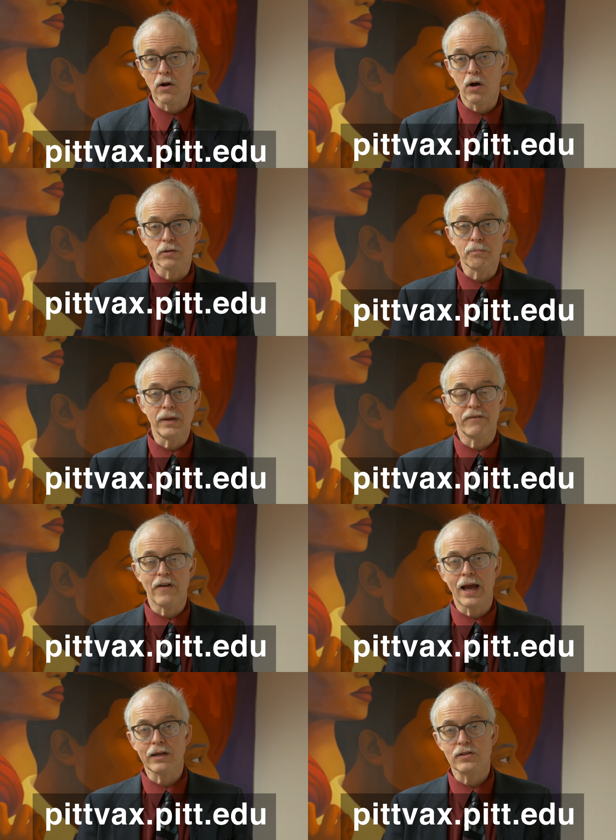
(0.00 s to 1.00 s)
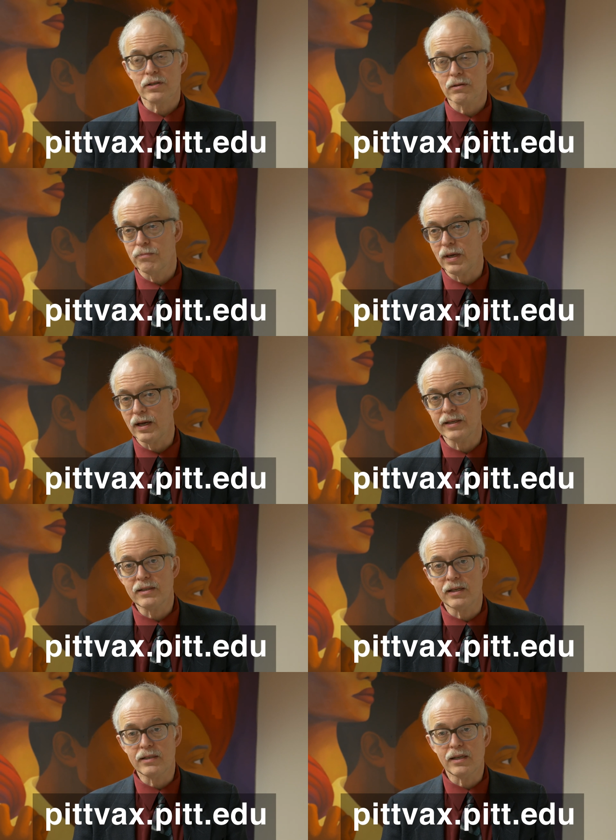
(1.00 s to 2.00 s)
called PITVAX,
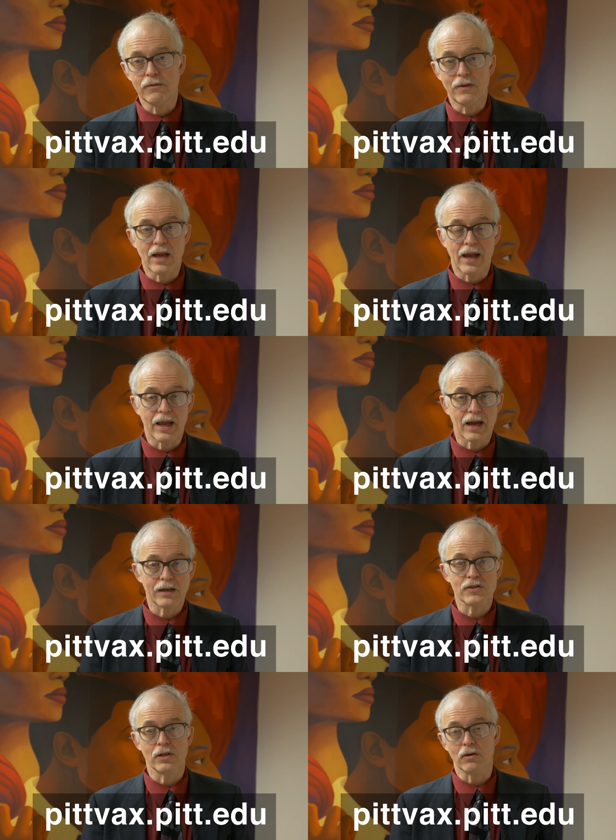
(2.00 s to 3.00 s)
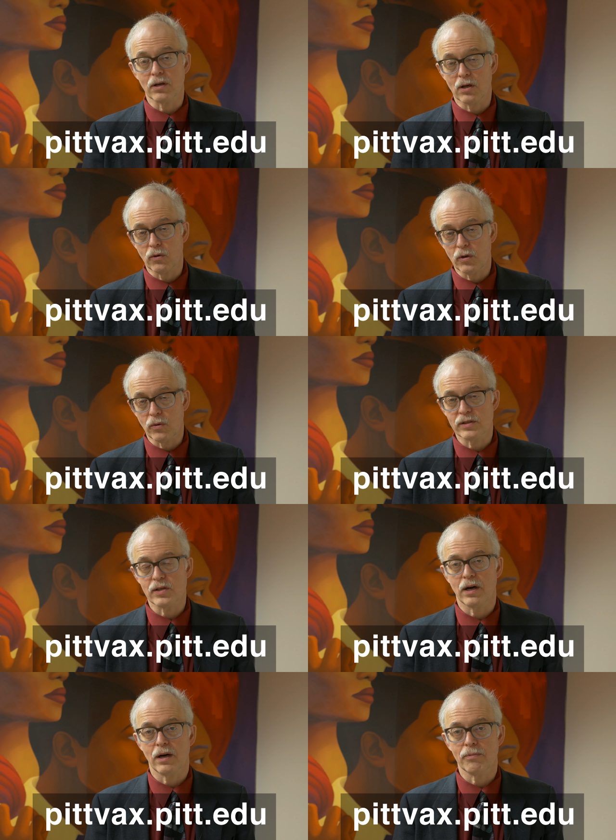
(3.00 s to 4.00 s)
PITTVAX. You can go to us
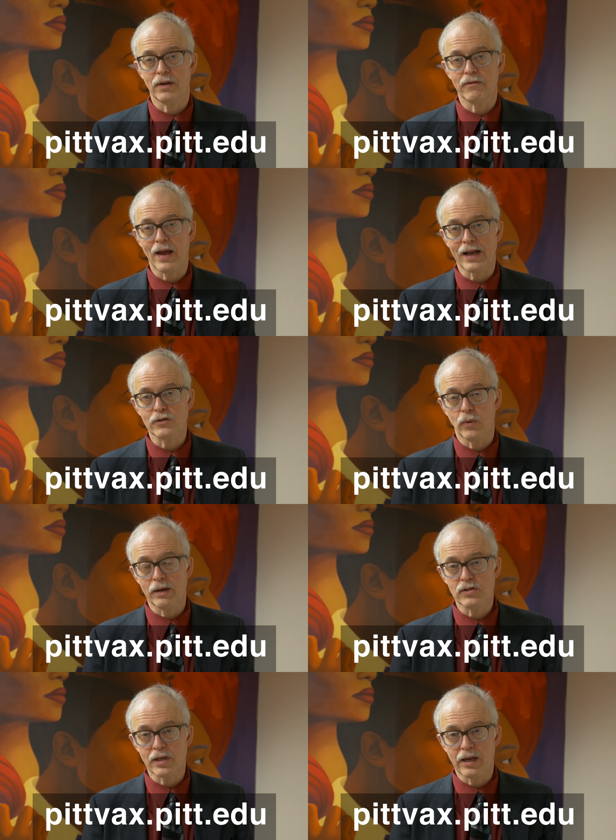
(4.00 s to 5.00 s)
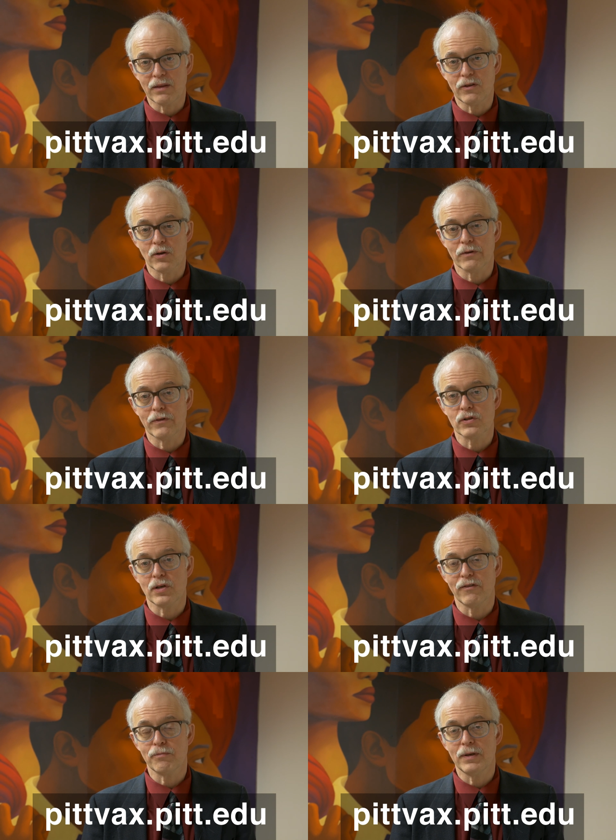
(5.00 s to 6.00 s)
on our PITVAX website at the
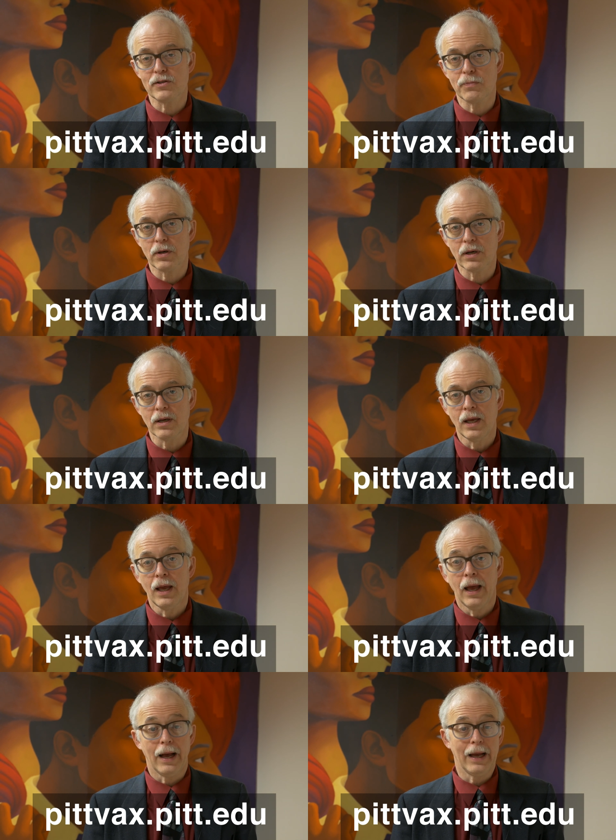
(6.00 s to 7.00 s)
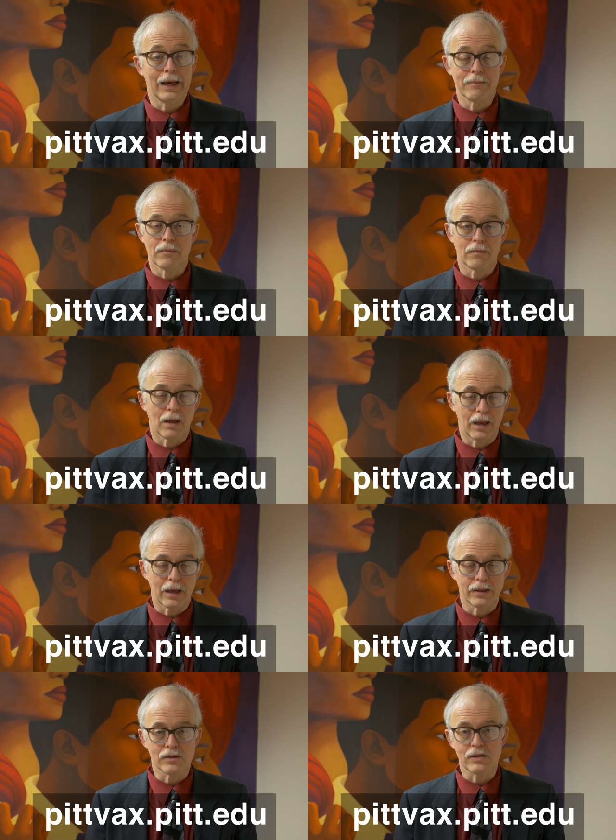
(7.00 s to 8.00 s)
University of Pittsburgh.
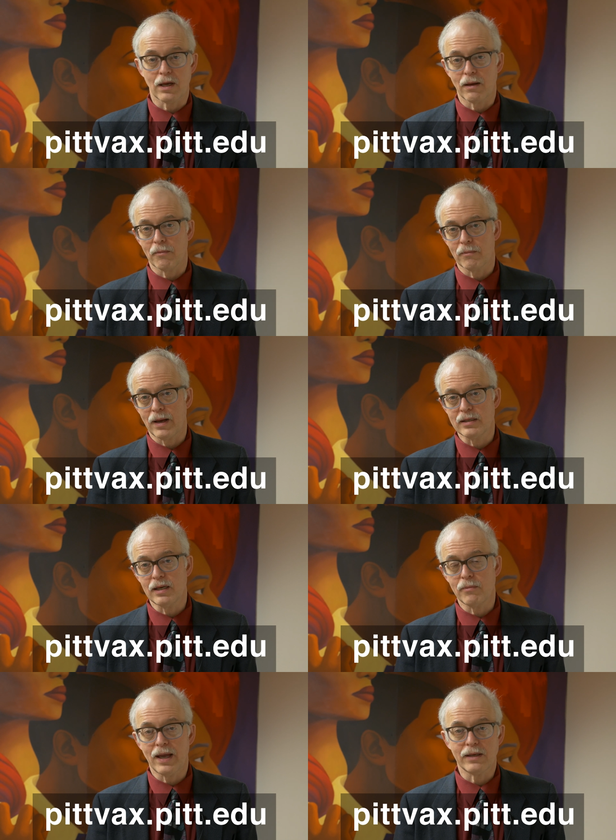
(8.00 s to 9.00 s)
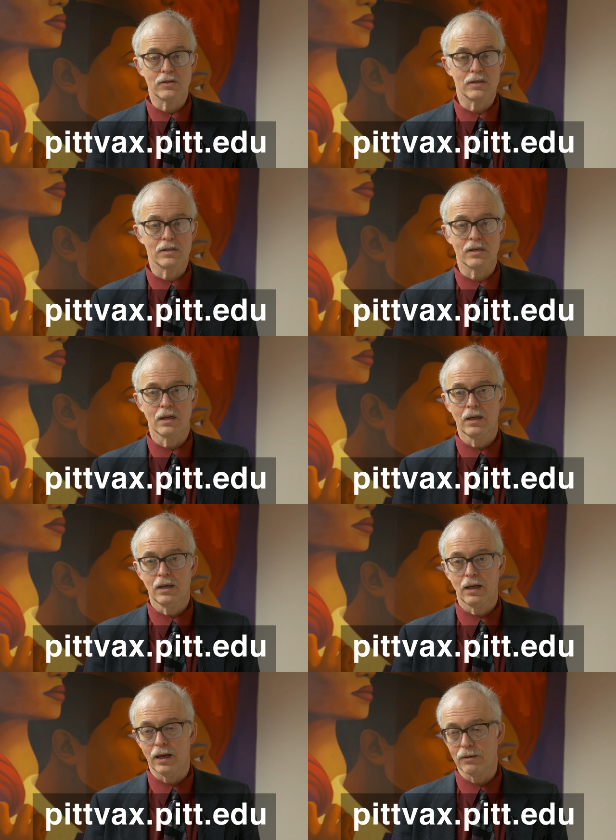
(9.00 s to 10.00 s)
My teammates,
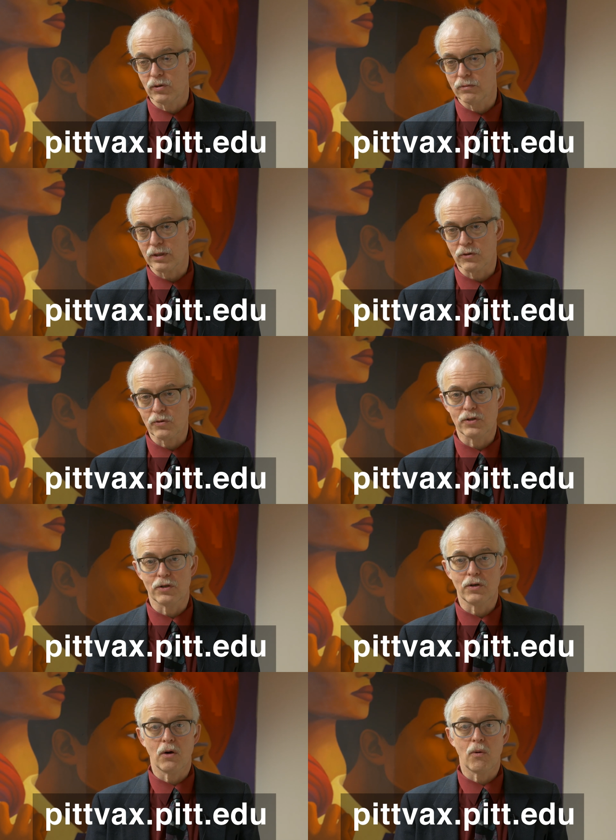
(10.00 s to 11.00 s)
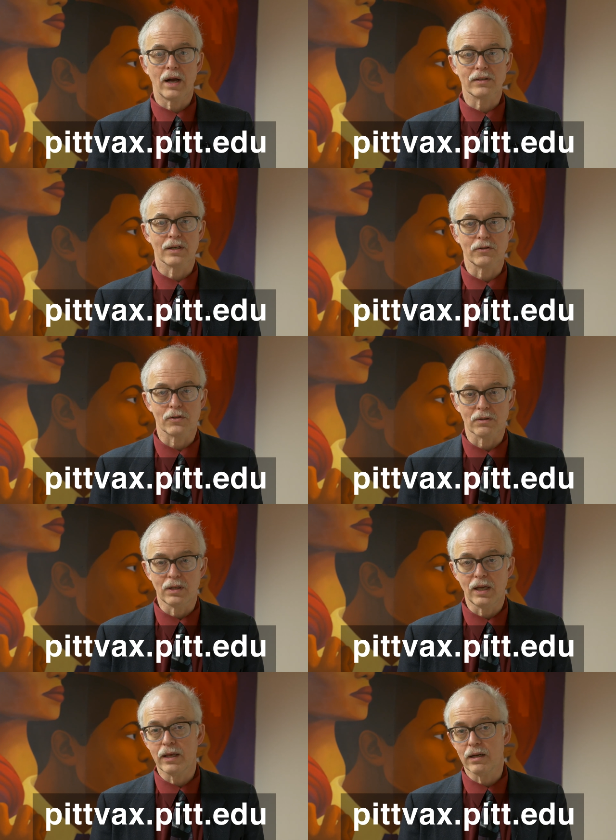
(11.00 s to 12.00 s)
Dr. Tricia Nowak, Dr.
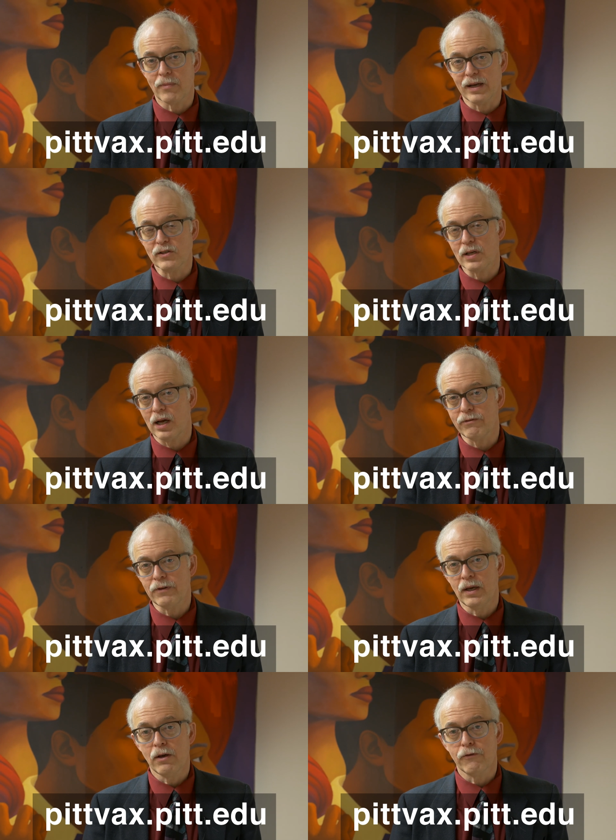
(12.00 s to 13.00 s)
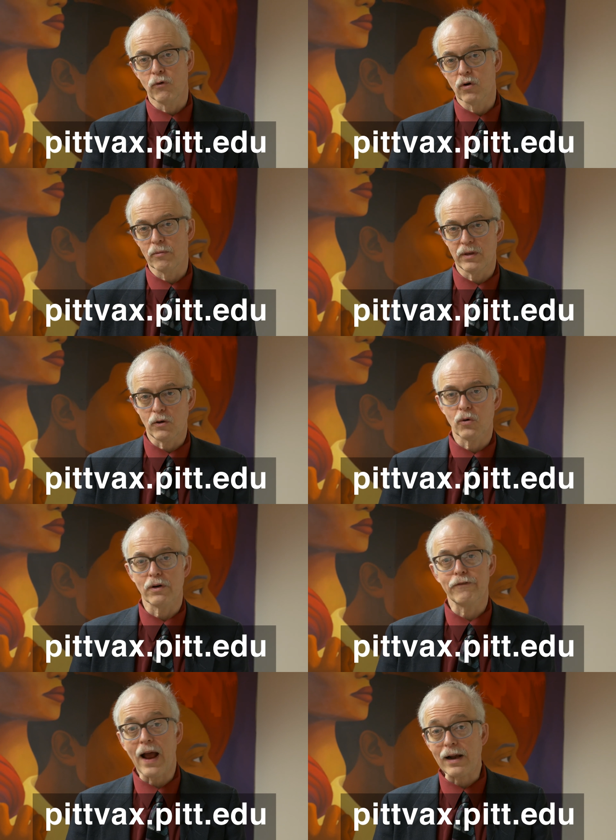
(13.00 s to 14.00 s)
Lynn, and myself form the core
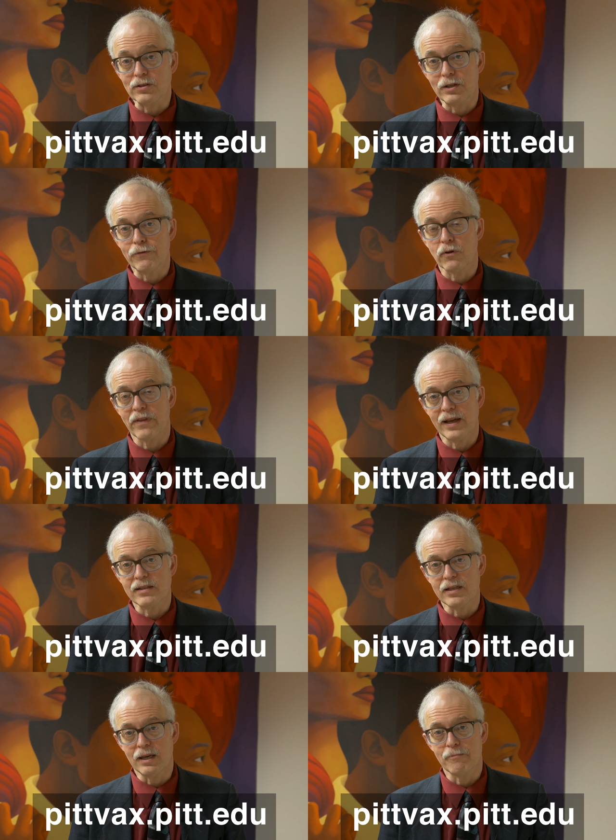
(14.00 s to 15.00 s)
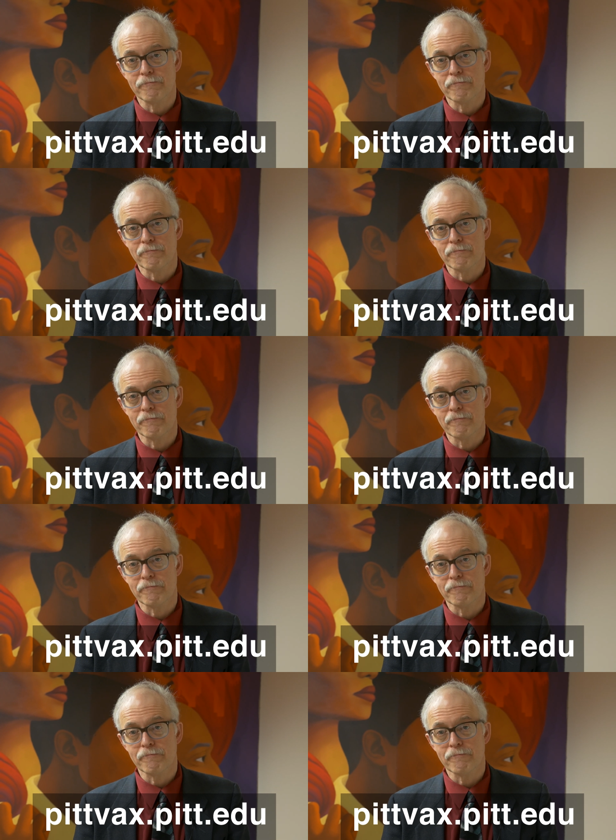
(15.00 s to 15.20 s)
faculty for that team.